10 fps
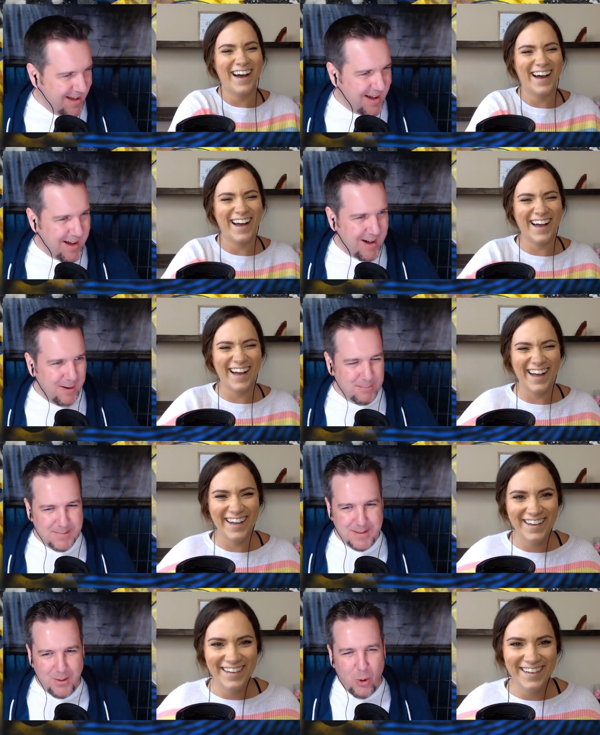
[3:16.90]
Speaker 1: Um,
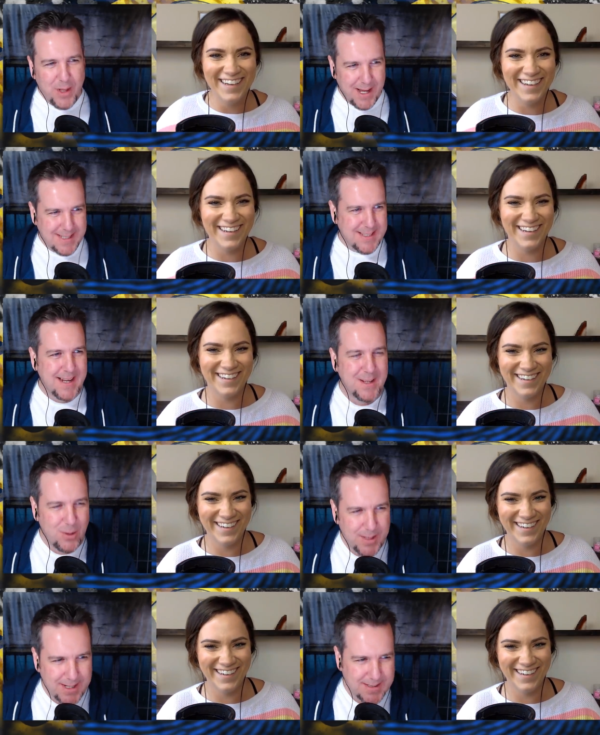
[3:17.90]
hold on a
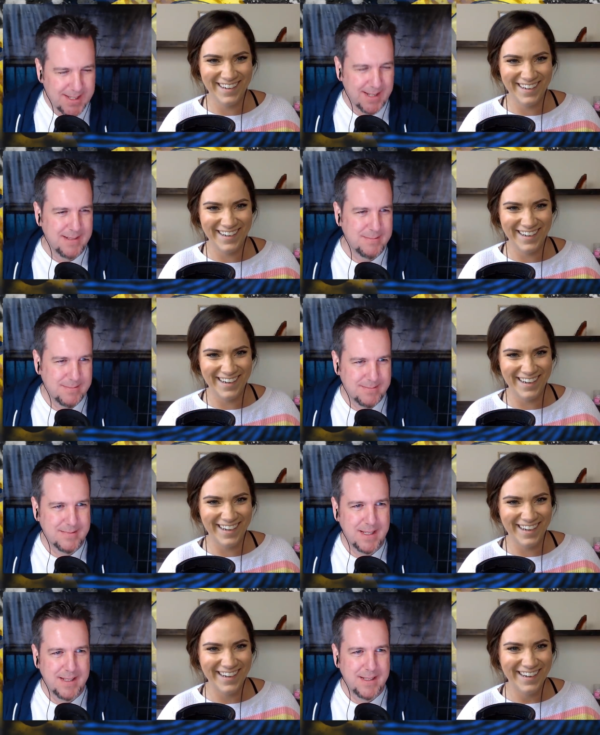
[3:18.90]
second. Hold on a second.
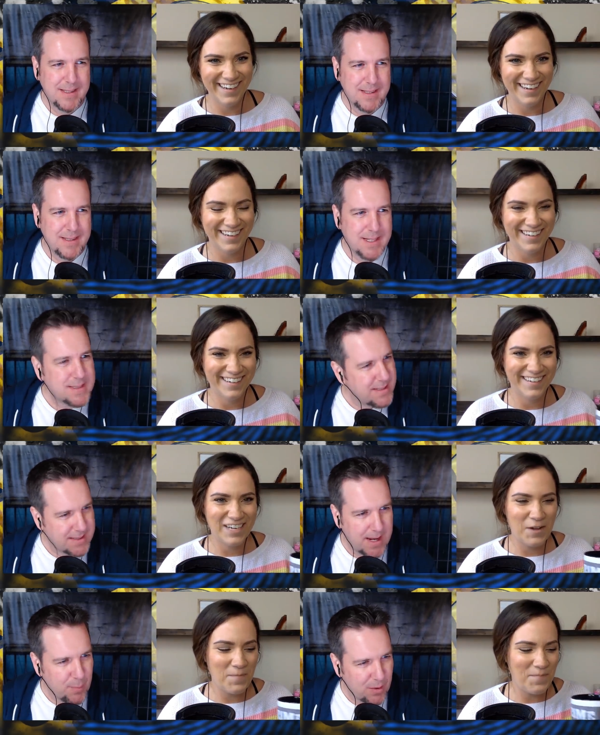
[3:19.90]
This
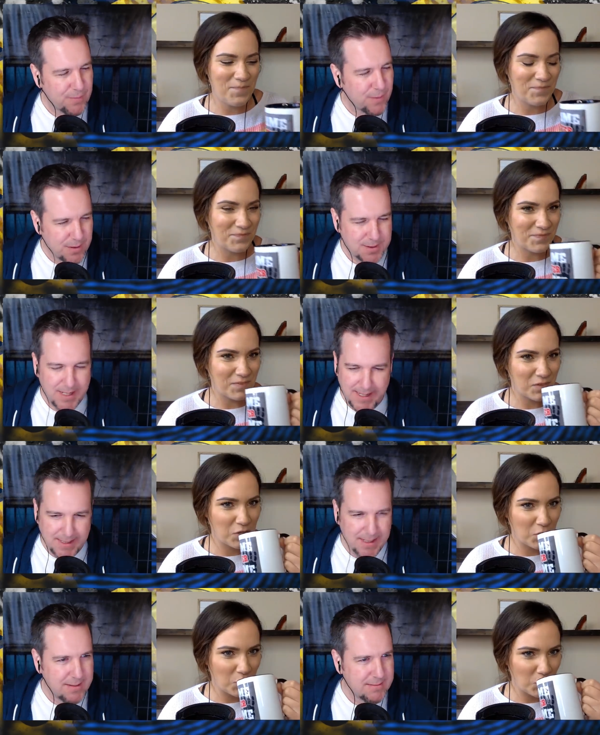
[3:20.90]
is April 1st,
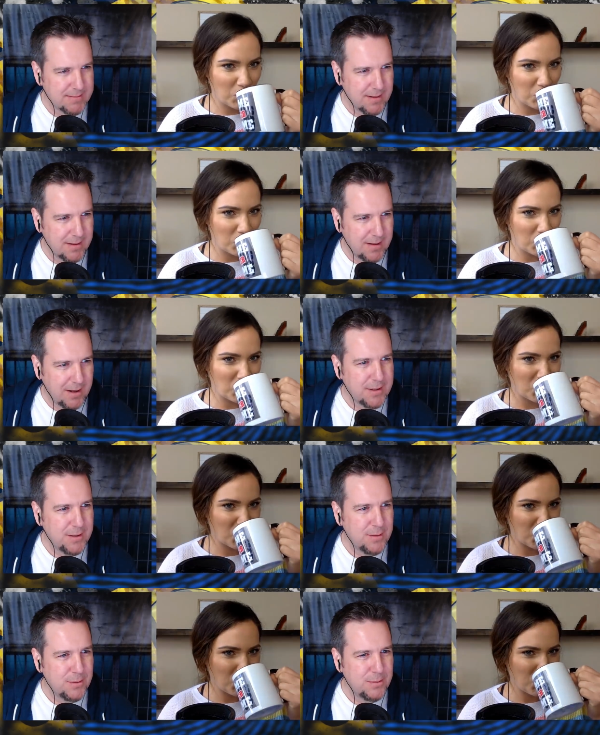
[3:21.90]
Danelle. Are, are,
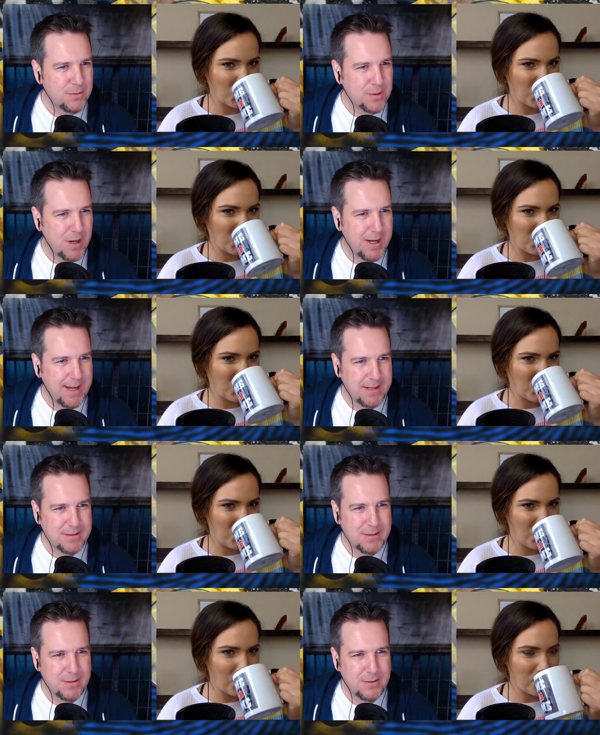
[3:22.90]
you
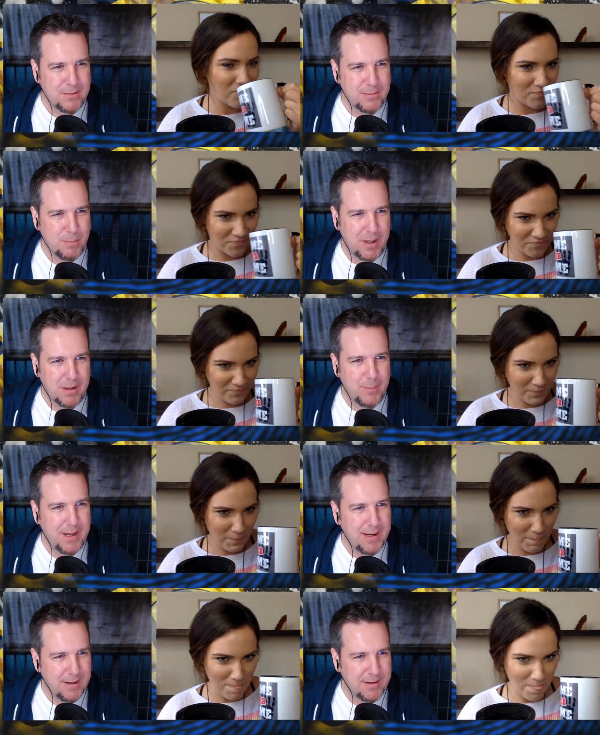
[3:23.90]
trying to punk
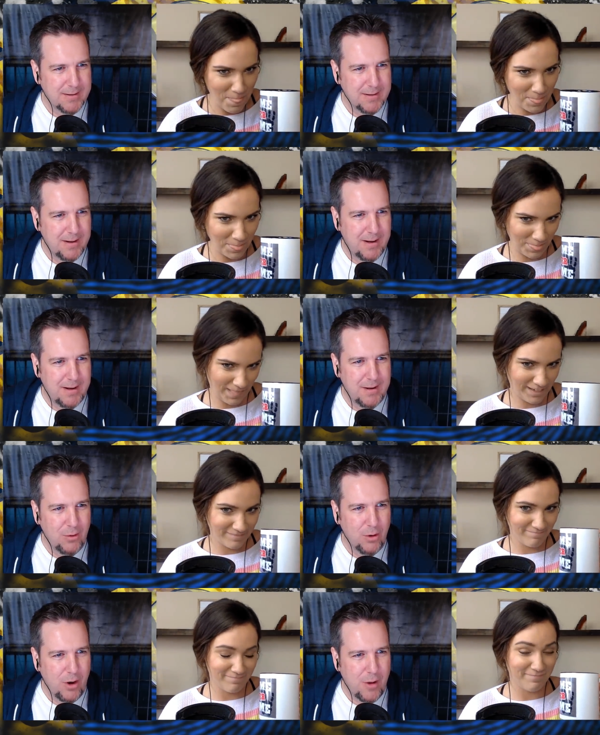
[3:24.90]
me here
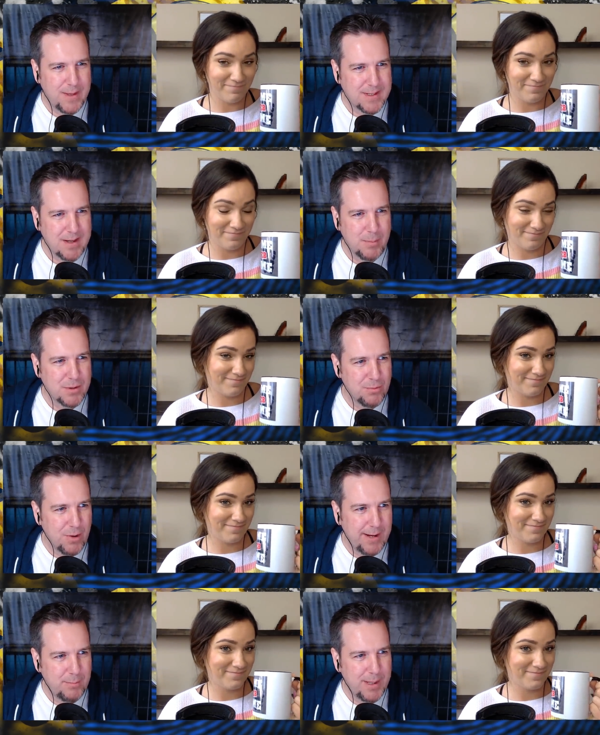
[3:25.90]
uh, or are these numbers
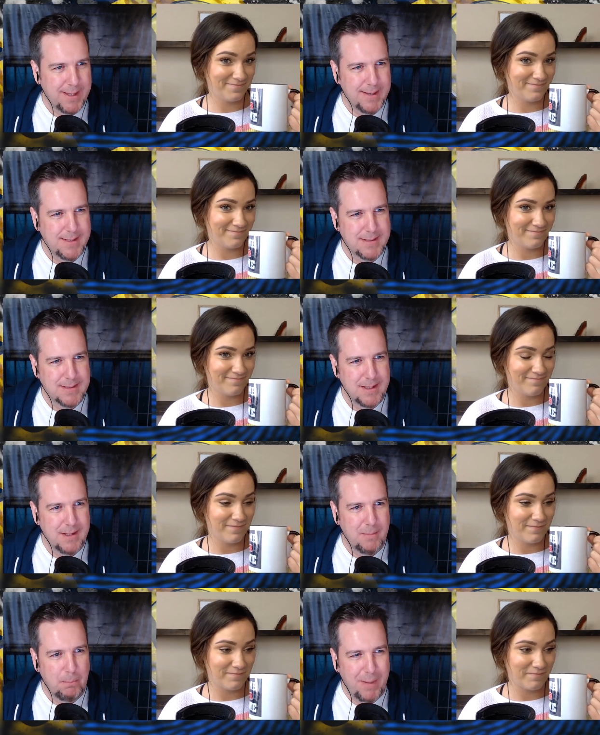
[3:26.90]
right because
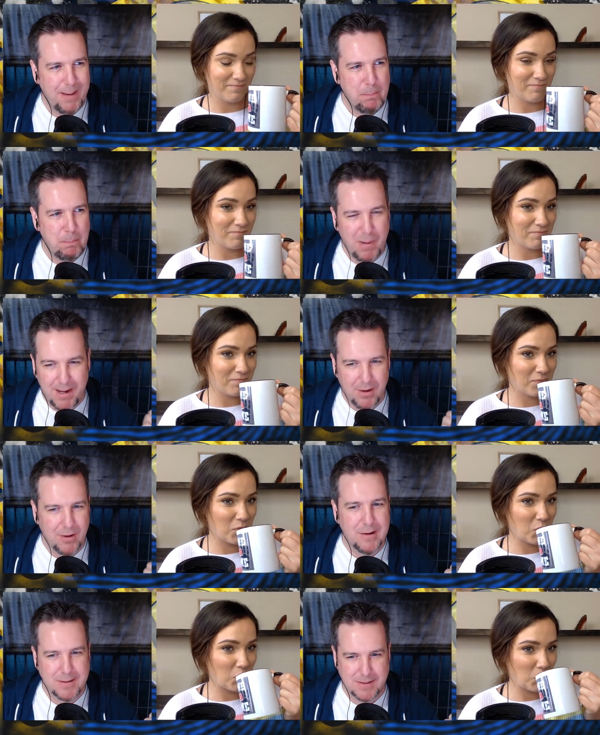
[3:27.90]
my
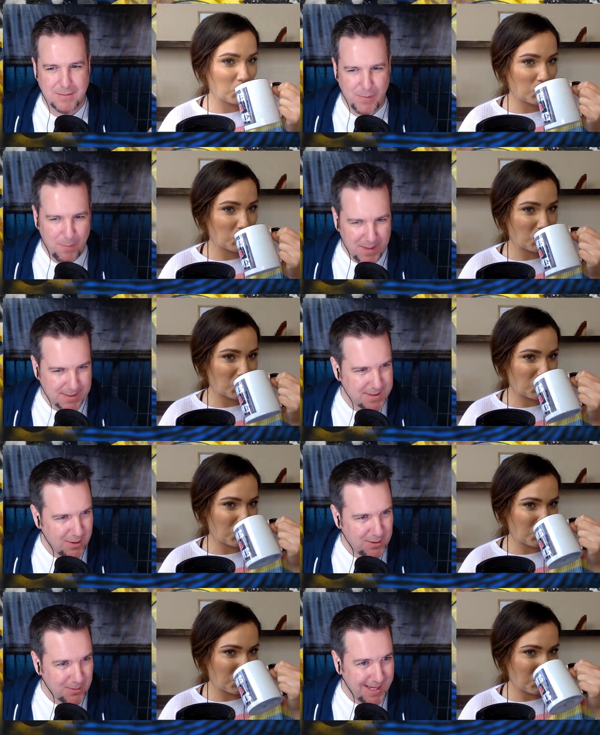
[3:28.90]
butt hurts from
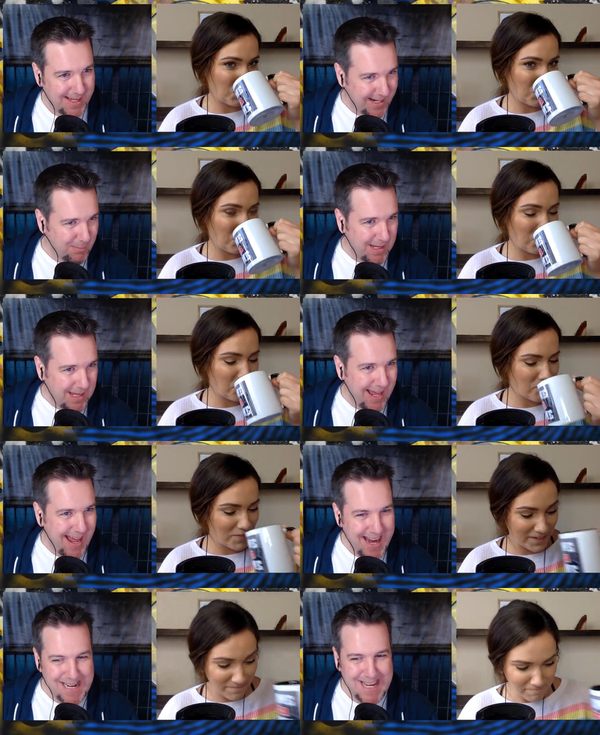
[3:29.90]
this. Are you kidding me?
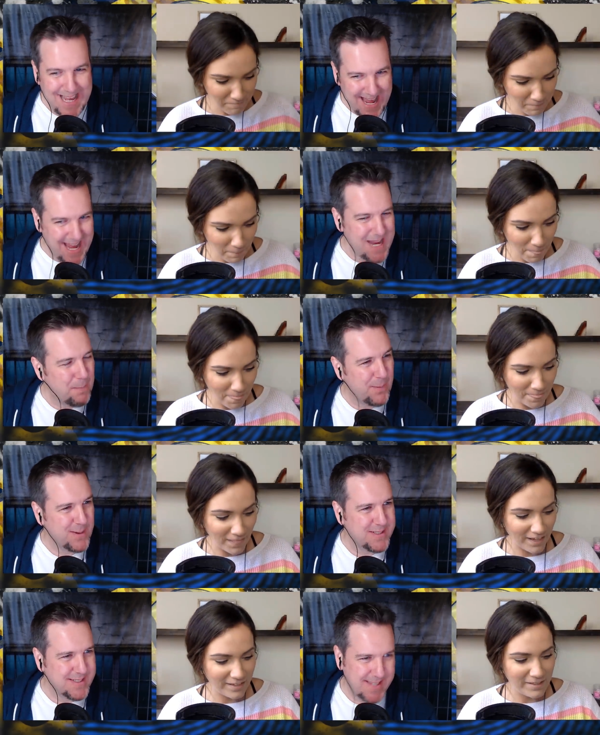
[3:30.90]

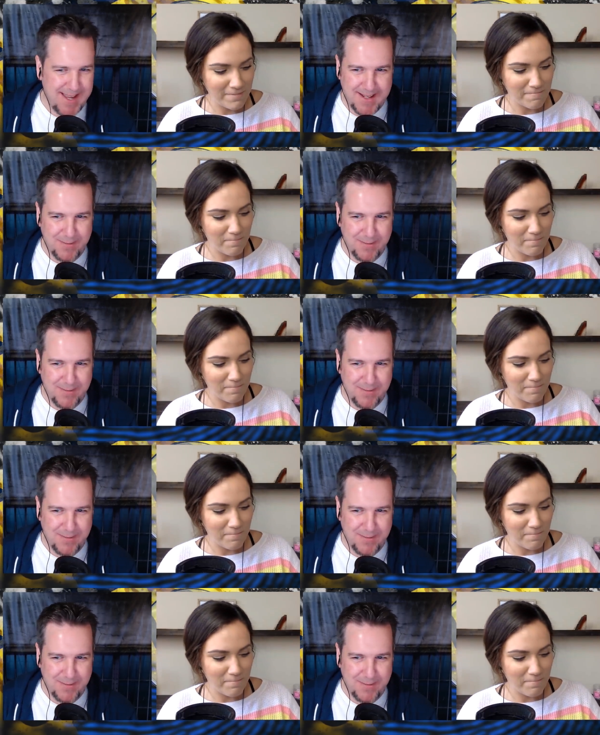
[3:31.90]
88%